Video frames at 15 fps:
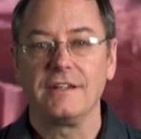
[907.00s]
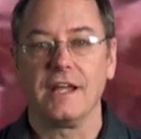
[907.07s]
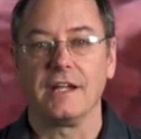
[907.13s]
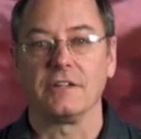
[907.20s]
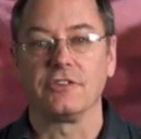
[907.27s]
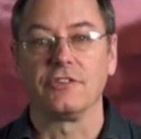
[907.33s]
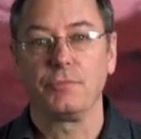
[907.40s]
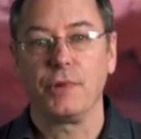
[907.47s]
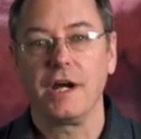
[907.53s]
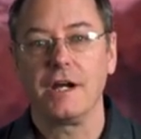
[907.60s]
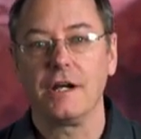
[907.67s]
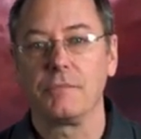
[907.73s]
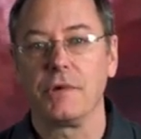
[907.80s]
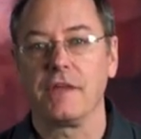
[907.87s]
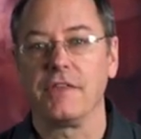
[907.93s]
and
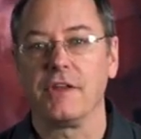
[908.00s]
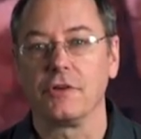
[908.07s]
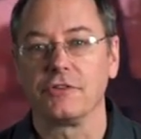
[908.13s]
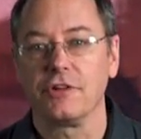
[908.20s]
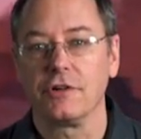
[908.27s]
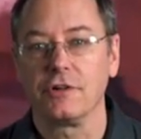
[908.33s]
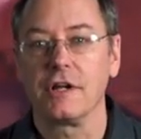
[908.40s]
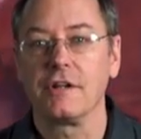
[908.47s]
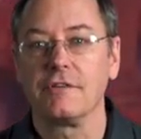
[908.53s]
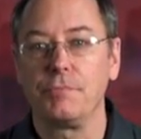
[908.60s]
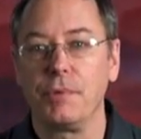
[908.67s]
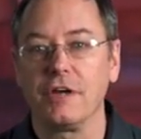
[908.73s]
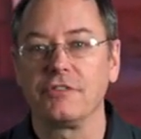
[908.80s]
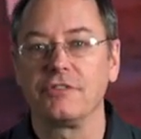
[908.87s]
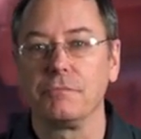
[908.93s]
inspired by the alternative
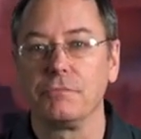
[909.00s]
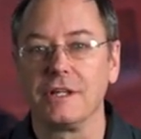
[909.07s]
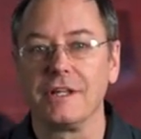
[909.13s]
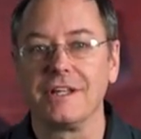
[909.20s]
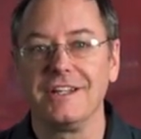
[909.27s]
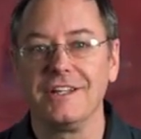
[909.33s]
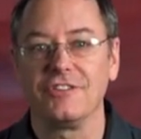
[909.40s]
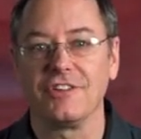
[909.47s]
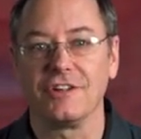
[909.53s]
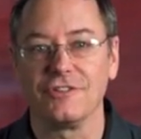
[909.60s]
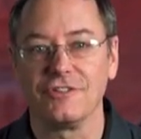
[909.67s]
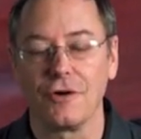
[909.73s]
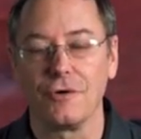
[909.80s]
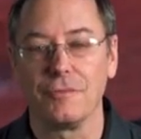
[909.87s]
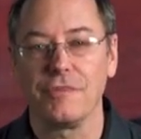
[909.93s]
possibilities in
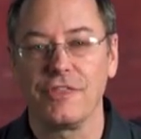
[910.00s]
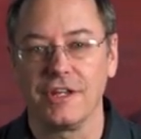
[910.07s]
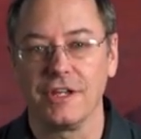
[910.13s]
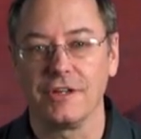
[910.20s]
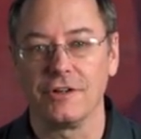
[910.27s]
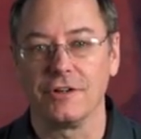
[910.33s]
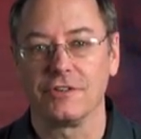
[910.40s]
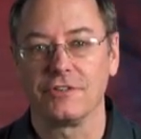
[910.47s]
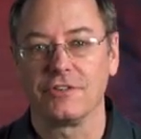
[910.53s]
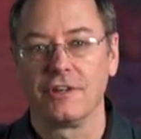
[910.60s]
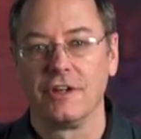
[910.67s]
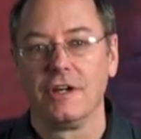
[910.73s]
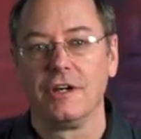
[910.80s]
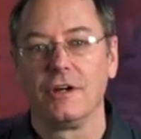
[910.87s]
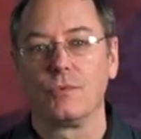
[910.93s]
dome theaters.
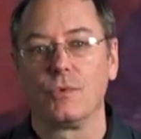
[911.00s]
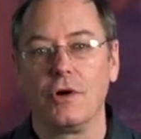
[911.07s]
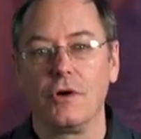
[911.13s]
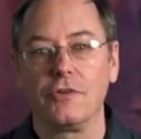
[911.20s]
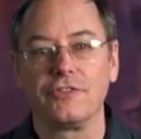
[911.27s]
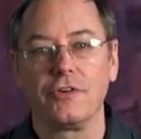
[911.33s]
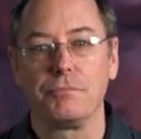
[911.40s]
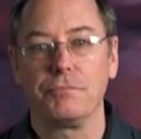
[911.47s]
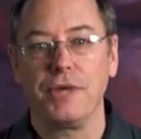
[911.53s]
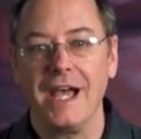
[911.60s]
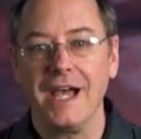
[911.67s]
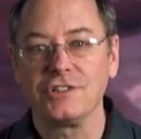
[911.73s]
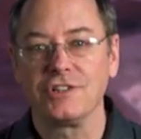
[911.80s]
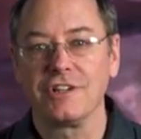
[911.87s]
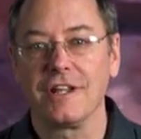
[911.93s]
We're also
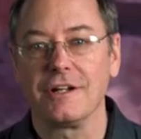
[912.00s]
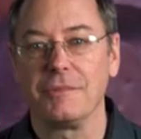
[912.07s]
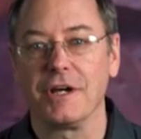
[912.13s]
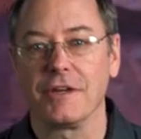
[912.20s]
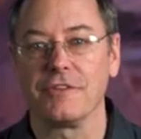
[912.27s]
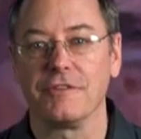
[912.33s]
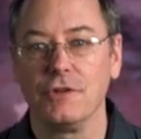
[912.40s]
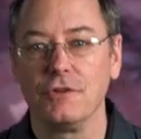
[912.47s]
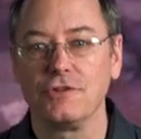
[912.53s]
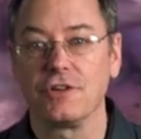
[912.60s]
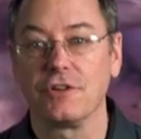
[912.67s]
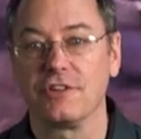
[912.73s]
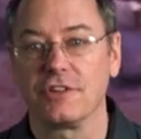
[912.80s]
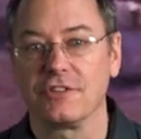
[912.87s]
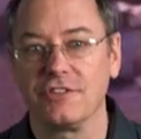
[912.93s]
passionate about the future
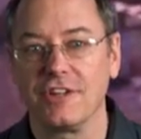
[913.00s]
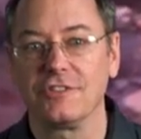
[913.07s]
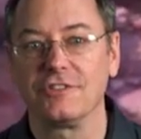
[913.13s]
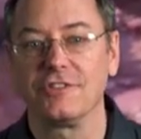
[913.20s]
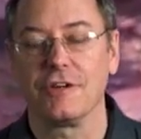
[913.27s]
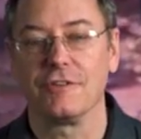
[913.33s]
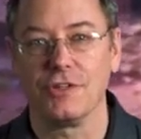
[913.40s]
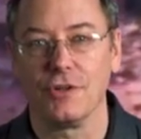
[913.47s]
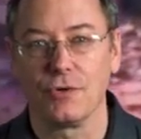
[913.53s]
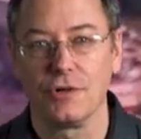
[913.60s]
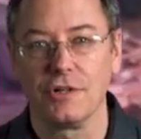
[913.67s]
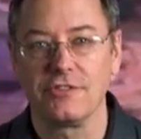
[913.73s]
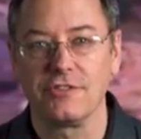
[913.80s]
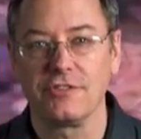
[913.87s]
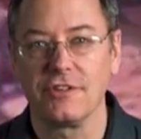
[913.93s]
success of your
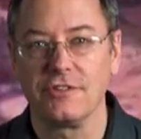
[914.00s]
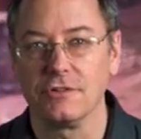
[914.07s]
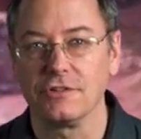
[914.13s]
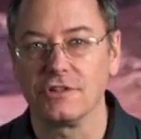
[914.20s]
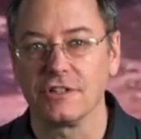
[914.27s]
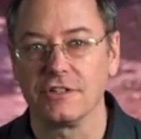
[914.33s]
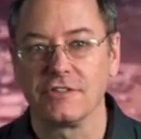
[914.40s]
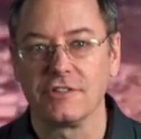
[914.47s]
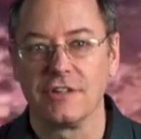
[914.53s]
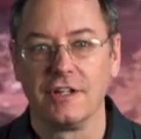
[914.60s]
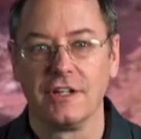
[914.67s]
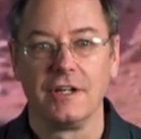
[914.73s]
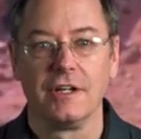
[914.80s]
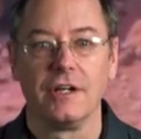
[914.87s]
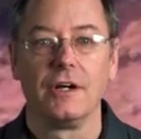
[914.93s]
institutions.
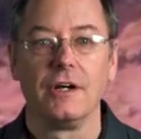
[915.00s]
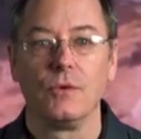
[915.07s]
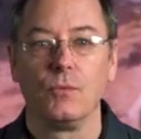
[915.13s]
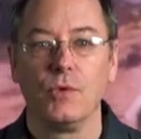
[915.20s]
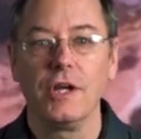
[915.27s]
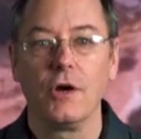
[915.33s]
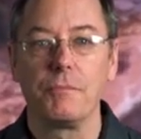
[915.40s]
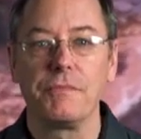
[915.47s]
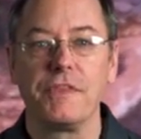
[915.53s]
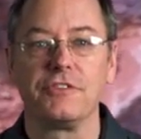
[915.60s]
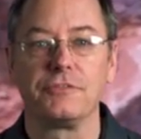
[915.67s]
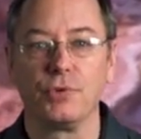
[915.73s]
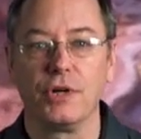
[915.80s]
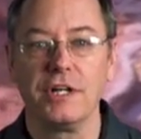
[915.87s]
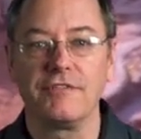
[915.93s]
We hope this
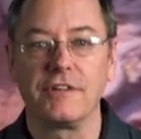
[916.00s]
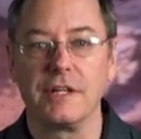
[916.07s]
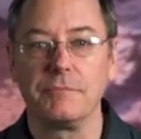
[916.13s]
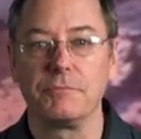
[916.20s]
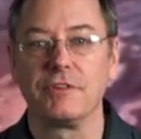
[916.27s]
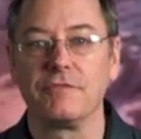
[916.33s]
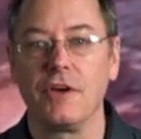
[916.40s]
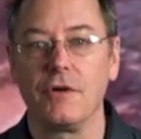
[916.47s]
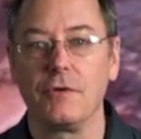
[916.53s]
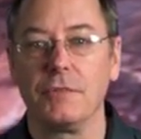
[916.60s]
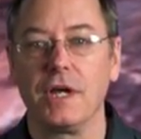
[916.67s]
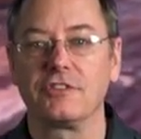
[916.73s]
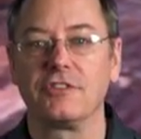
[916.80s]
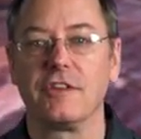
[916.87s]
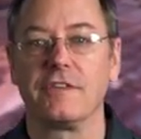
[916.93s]
brief glimpse of
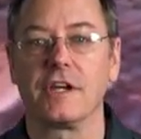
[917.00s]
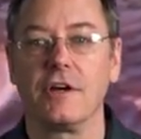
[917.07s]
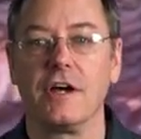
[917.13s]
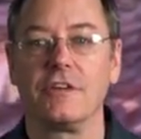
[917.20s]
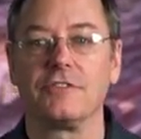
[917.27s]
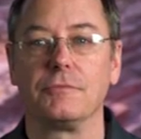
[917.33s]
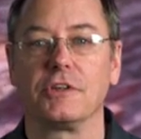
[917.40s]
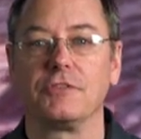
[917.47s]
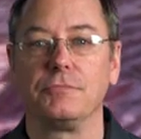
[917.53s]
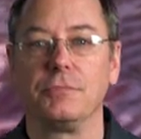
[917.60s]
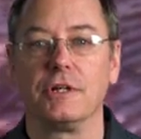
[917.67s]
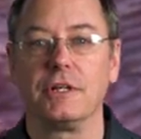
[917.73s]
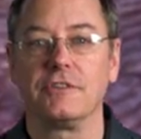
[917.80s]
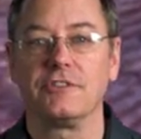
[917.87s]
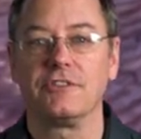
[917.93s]
DOMEX and the COSM
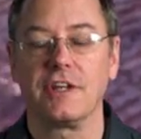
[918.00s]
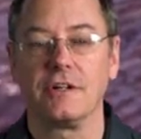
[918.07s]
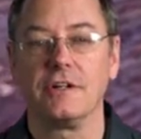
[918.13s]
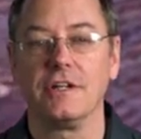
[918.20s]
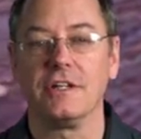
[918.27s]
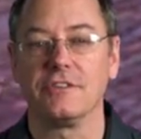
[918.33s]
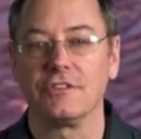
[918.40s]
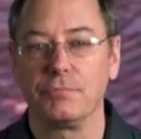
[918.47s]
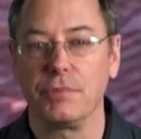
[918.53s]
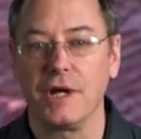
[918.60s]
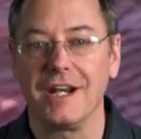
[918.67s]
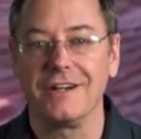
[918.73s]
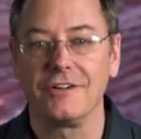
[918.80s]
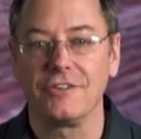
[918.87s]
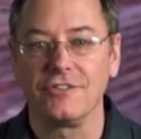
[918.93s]
Experience Center
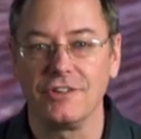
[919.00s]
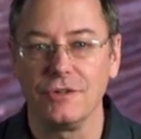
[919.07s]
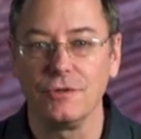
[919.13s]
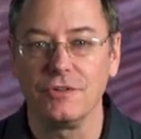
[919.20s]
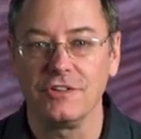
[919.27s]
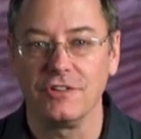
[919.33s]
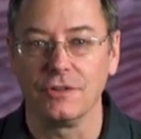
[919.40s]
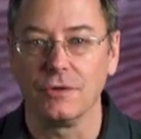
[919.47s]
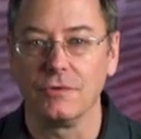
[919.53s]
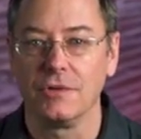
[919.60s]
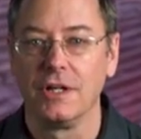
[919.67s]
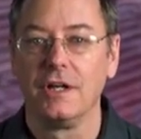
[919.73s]
inspires you too.